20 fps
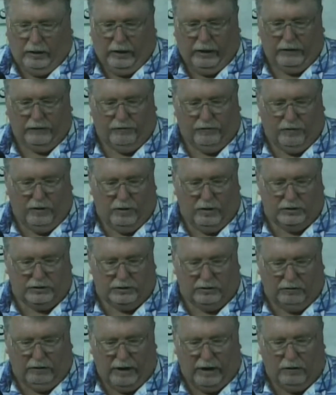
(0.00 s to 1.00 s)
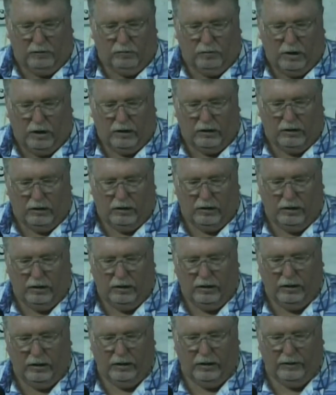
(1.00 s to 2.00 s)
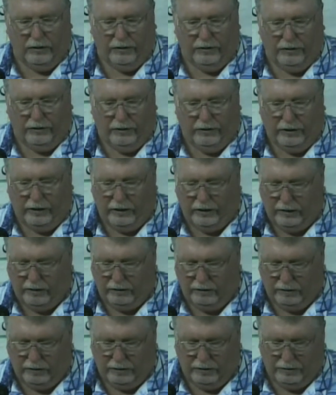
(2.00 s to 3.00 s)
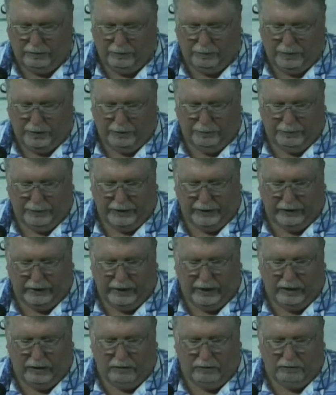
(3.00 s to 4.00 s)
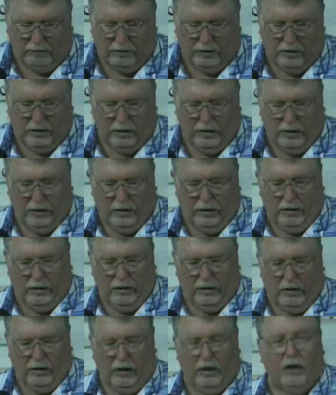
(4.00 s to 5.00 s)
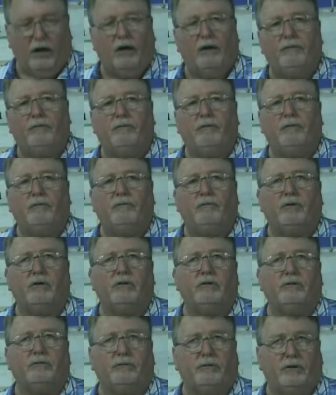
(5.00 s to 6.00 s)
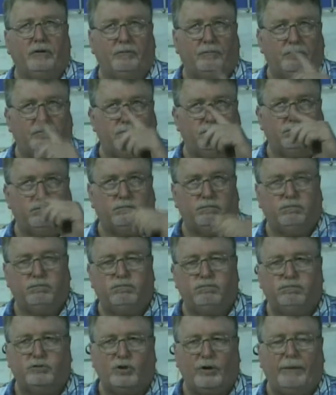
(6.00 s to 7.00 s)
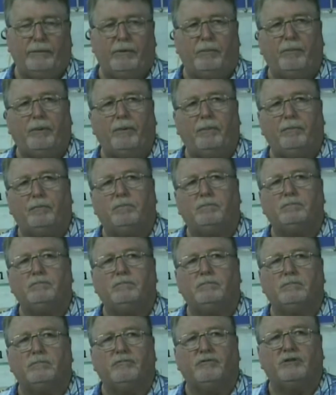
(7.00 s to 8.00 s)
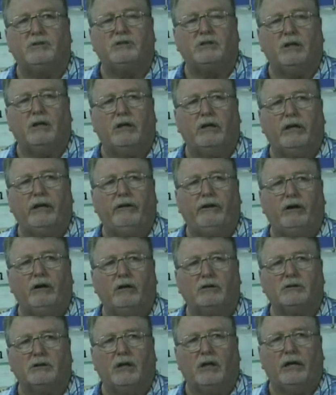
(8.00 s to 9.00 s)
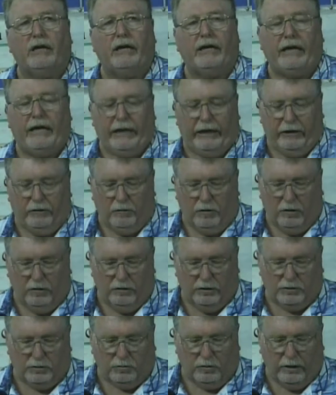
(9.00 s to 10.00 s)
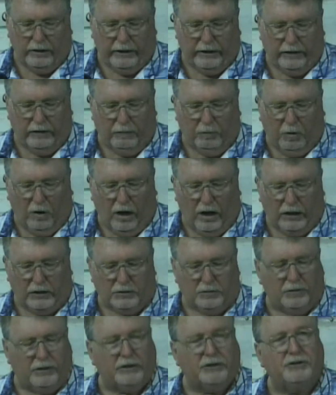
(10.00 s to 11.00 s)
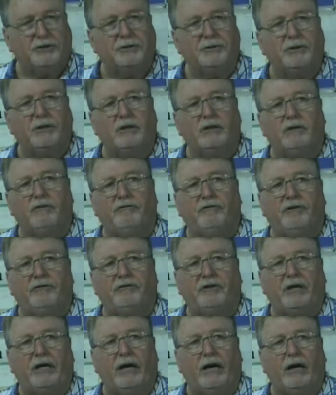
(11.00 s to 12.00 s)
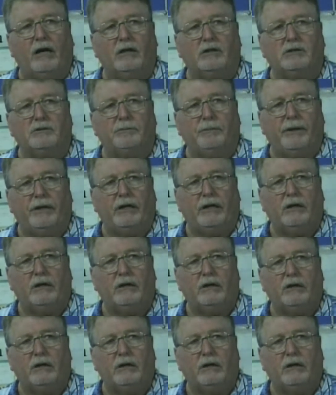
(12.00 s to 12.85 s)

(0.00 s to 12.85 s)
As far as the groundwater, they're pumping now. The treatment facility there on Salt Canyon Road is running at approximately 250 gallons a minute.